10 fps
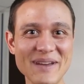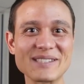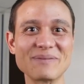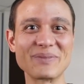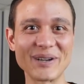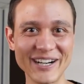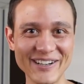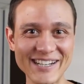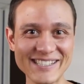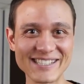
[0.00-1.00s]
made some
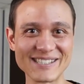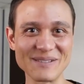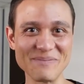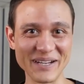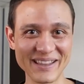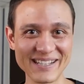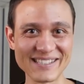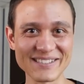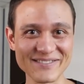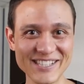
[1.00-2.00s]
progress and some big
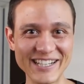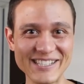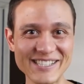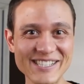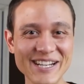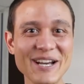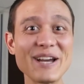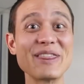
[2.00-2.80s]
things have changed.